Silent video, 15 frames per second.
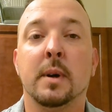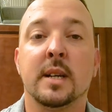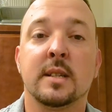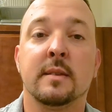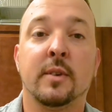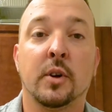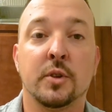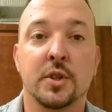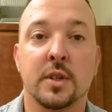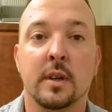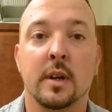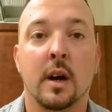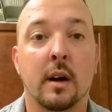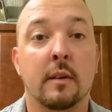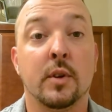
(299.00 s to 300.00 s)
best
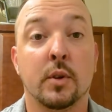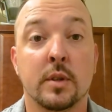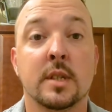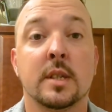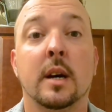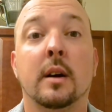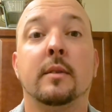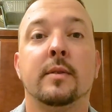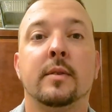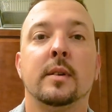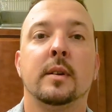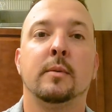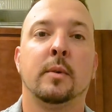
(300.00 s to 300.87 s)
version of yourself.